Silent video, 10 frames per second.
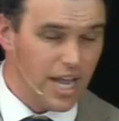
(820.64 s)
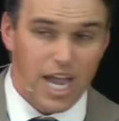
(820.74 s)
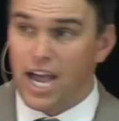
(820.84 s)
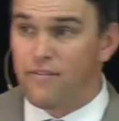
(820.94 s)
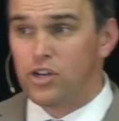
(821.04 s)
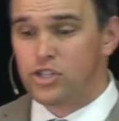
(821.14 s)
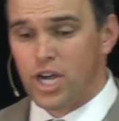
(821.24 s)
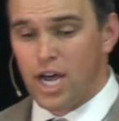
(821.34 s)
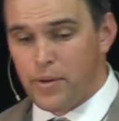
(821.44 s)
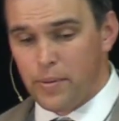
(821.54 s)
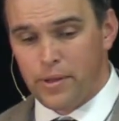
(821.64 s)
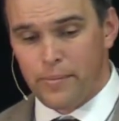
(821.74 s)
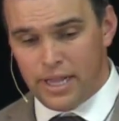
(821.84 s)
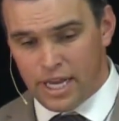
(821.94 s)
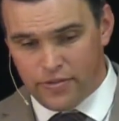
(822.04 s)
I've also got people in
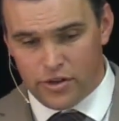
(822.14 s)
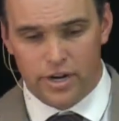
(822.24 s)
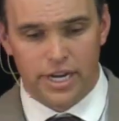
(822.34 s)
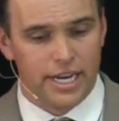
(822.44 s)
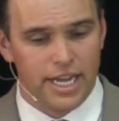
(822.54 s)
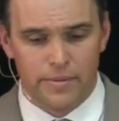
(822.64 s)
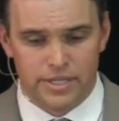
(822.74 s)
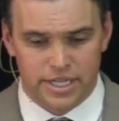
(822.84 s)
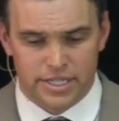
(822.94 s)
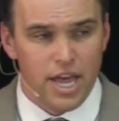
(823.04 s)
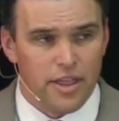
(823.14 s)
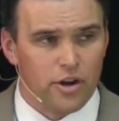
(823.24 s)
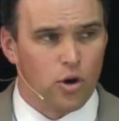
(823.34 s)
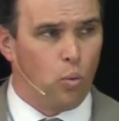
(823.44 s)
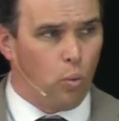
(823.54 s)
my life that are Nicodemuses, that
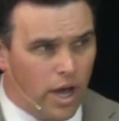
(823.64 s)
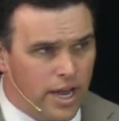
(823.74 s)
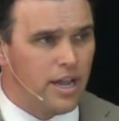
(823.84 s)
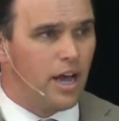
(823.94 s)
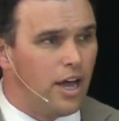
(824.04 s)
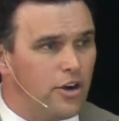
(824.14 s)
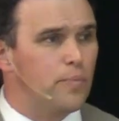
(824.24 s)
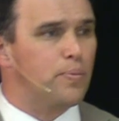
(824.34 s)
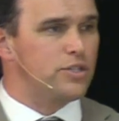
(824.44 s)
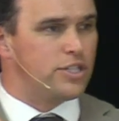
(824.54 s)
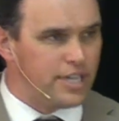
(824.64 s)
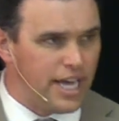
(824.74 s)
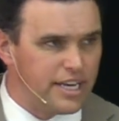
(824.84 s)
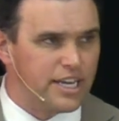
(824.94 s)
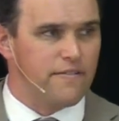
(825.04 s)
are
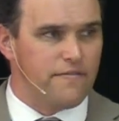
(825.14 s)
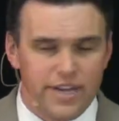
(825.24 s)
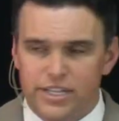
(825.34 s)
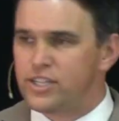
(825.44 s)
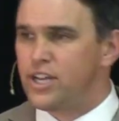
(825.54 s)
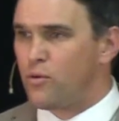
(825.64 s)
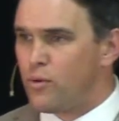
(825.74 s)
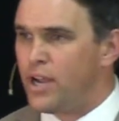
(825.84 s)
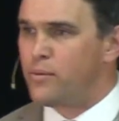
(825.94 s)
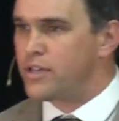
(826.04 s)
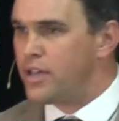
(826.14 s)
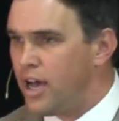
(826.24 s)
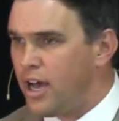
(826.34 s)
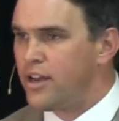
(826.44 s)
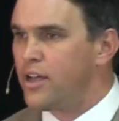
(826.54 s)
100% convinced they're right with
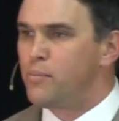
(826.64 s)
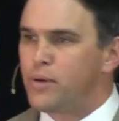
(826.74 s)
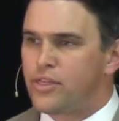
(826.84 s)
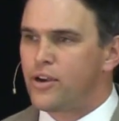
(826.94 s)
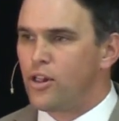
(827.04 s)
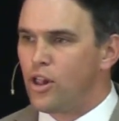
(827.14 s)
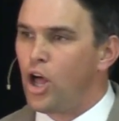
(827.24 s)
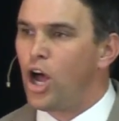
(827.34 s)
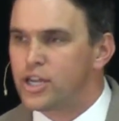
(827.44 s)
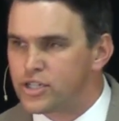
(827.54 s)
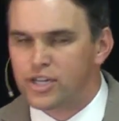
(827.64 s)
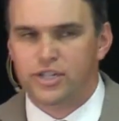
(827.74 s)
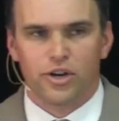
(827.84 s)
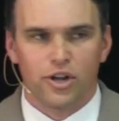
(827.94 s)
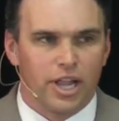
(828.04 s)
God, but they're lost because
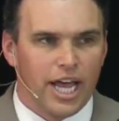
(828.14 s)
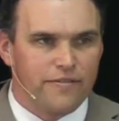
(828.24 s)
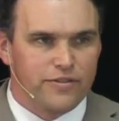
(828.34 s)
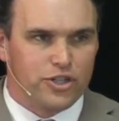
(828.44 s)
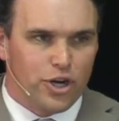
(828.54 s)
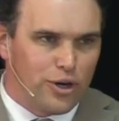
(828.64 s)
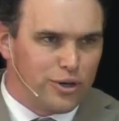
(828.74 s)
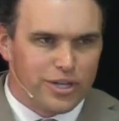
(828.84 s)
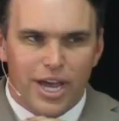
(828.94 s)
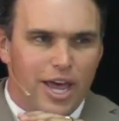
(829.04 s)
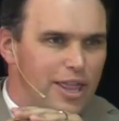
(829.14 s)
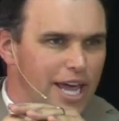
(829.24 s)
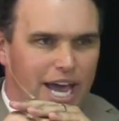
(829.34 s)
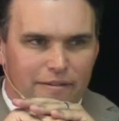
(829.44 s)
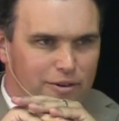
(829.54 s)
their life shows they
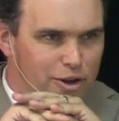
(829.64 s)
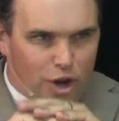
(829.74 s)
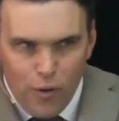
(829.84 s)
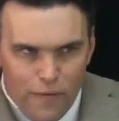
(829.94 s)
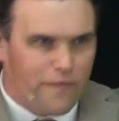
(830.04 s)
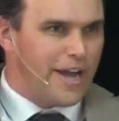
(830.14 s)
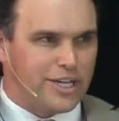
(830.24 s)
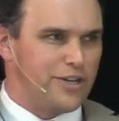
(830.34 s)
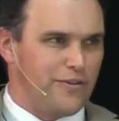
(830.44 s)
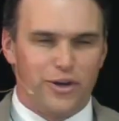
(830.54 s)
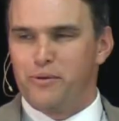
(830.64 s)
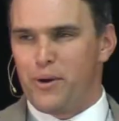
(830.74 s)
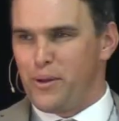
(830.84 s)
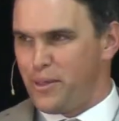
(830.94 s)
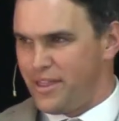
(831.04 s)
have no effects of the new
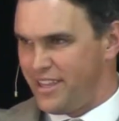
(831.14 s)
birth.